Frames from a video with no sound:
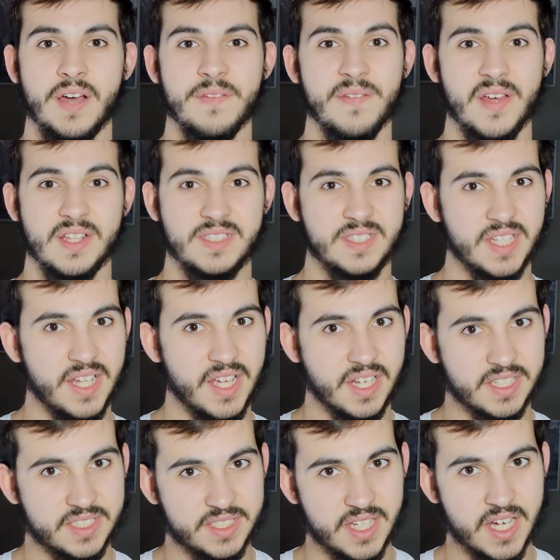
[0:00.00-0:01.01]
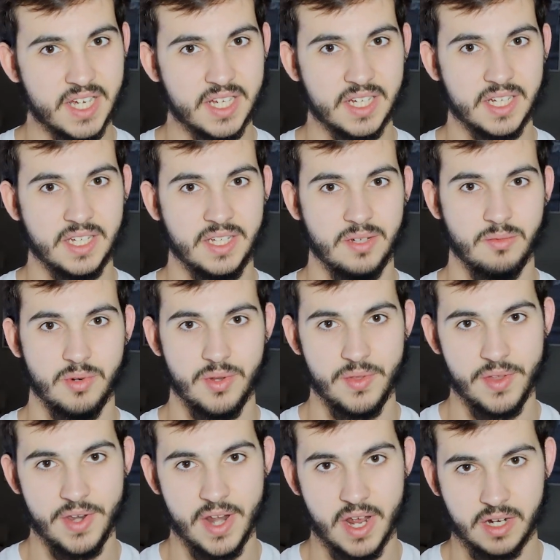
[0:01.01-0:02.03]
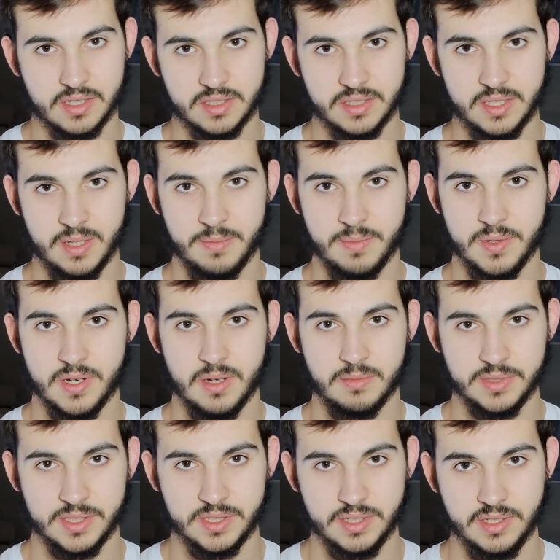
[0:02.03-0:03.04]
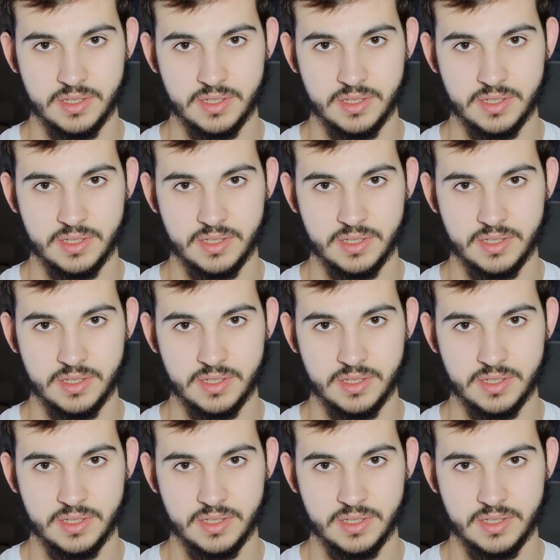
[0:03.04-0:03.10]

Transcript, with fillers: and that's exactly where the next step comes